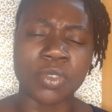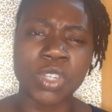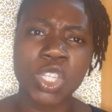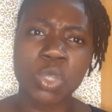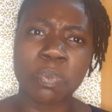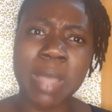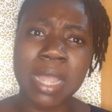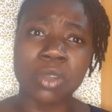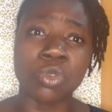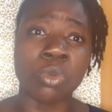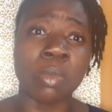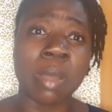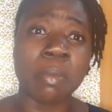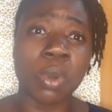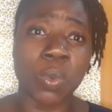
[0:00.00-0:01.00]
Respect,
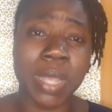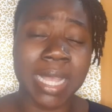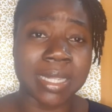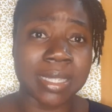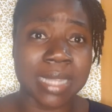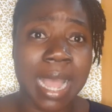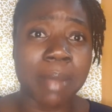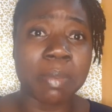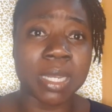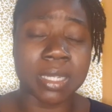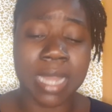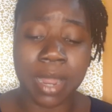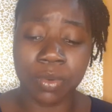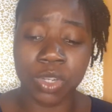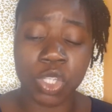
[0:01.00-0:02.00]
remember, we established
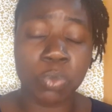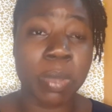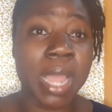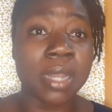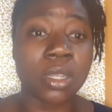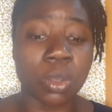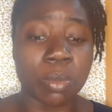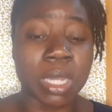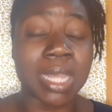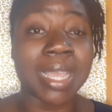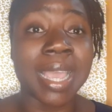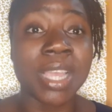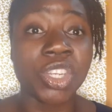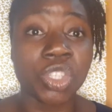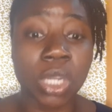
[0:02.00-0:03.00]
that respect,
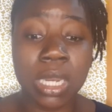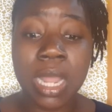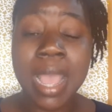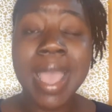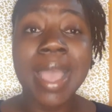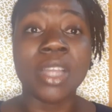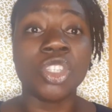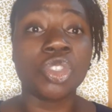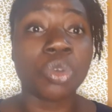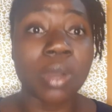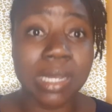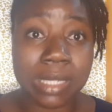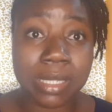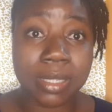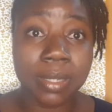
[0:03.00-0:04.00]
communication, and
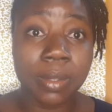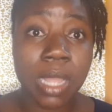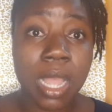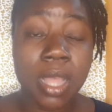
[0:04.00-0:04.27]
trust.